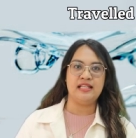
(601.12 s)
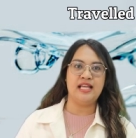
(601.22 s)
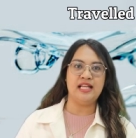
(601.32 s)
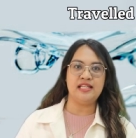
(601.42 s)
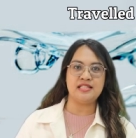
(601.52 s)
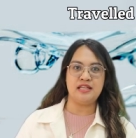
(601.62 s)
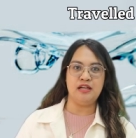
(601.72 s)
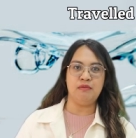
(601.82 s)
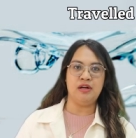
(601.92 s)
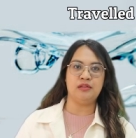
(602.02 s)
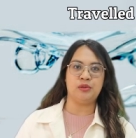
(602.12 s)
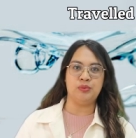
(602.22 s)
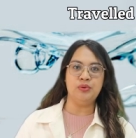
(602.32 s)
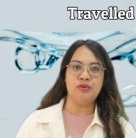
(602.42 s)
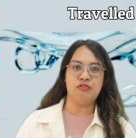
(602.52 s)
That is equal
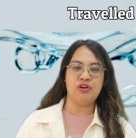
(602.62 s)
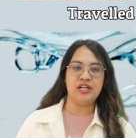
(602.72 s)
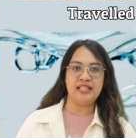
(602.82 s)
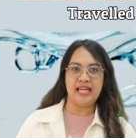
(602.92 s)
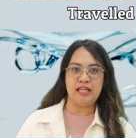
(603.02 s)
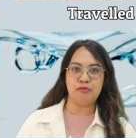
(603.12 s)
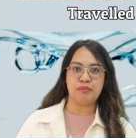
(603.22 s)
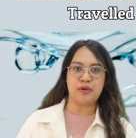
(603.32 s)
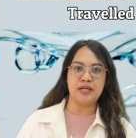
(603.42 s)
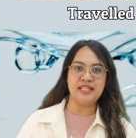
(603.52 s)
to 48.08